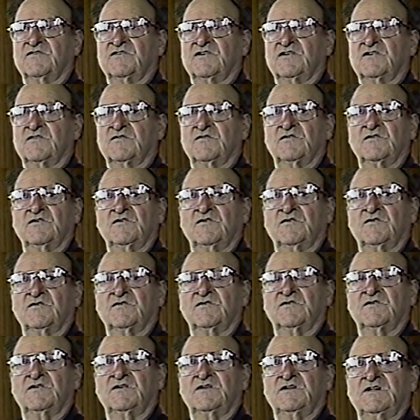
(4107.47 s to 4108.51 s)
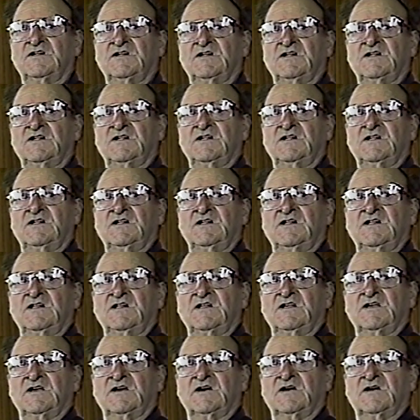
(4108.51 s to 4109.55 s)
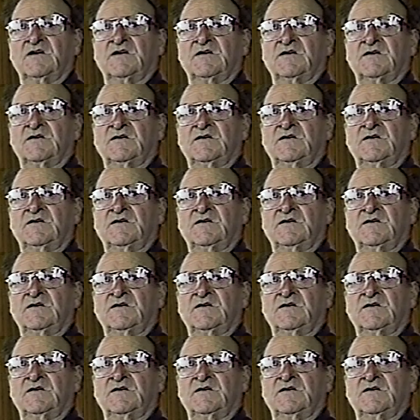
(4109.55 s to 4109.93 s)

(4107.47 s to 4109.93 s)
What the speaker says: he could go. Yeah,